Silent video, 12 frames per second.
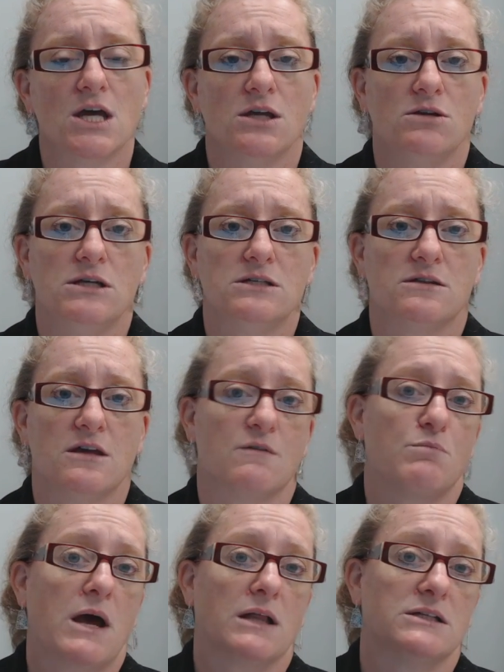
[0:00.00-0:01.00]
You need to think
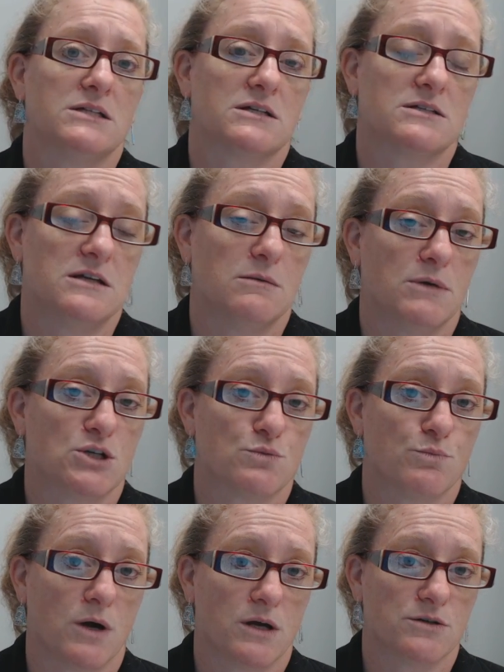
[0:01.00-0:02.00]
of politics in a
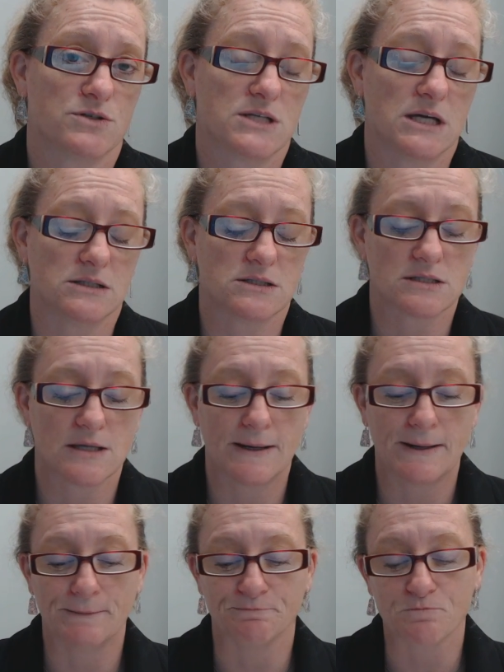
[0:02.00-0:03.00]
much broader sense.
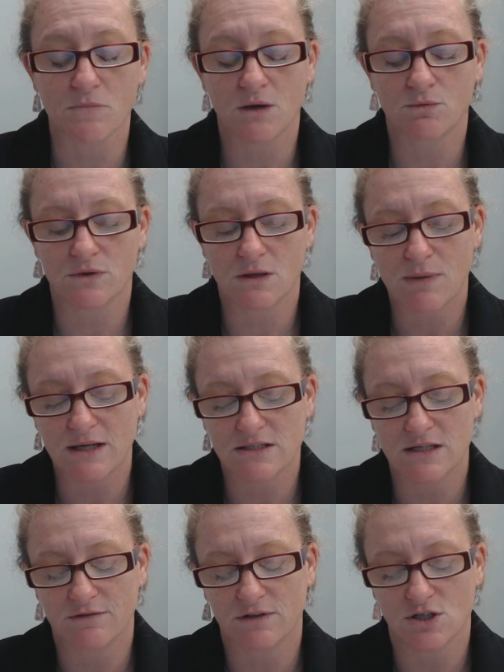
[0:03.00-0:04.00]
The
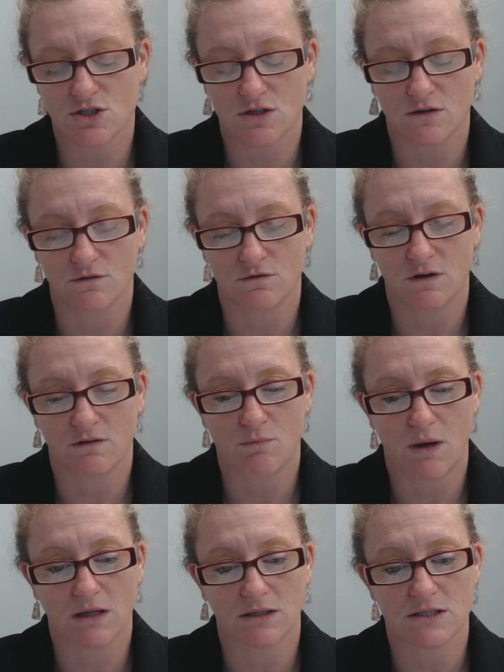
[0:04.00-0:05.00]
best definition of
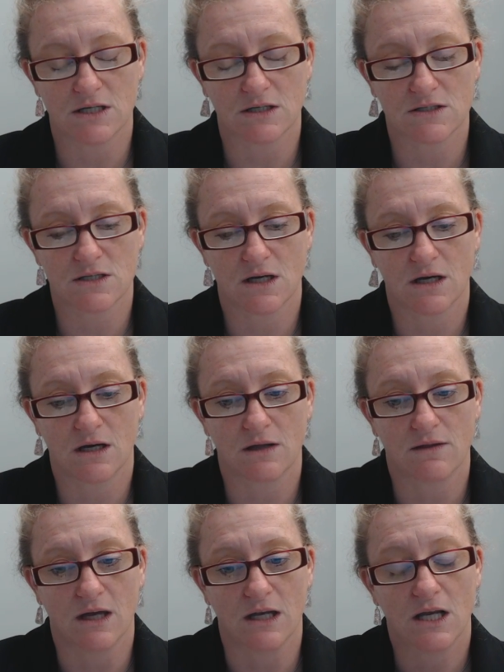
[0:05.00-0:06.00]
politics
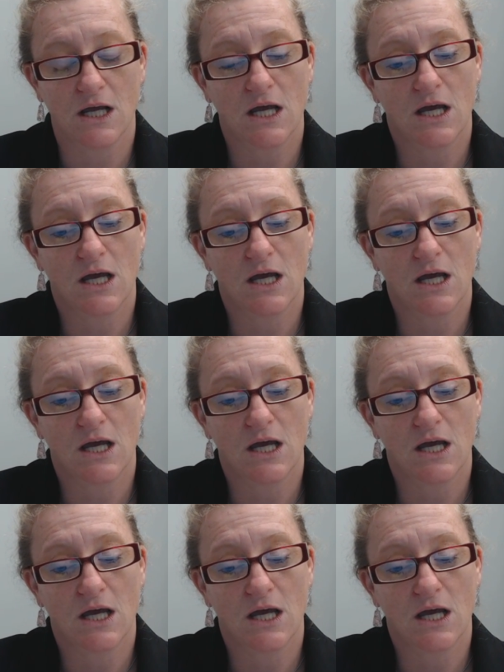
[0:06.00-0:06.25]
that